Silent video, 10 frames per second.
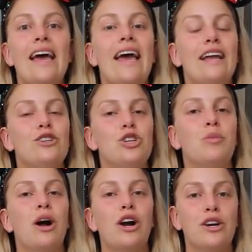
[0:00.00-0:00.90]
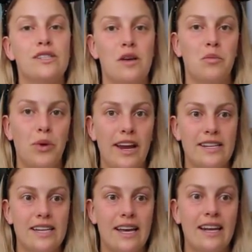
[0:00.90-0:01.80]
and she brought her son,
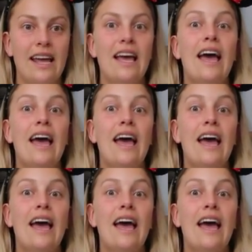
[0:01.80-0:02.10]
Brandon,